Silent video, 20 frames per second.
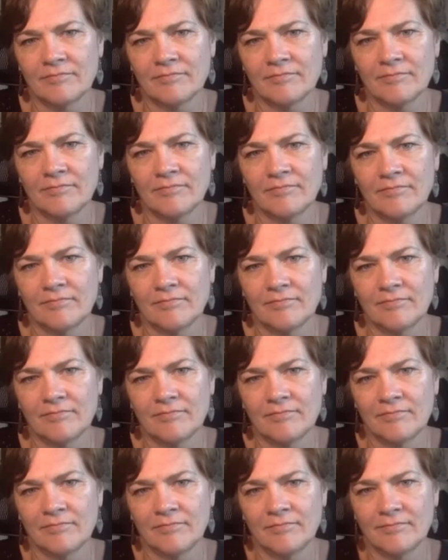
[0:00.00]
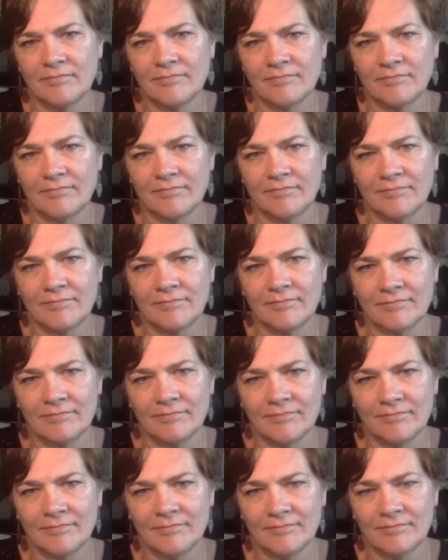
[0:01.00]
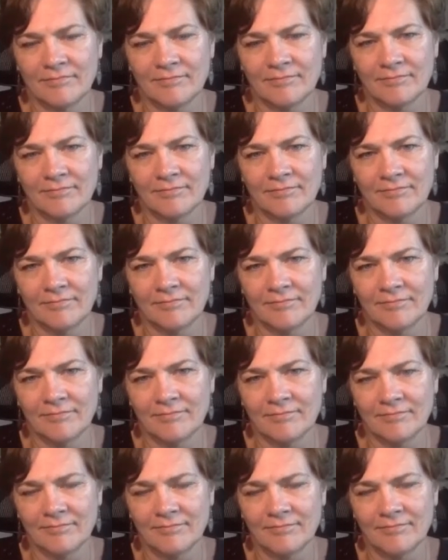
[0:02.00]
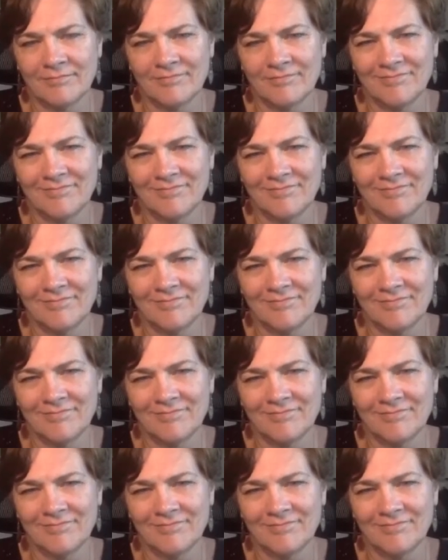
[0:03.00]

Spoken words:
This person isn't speaking.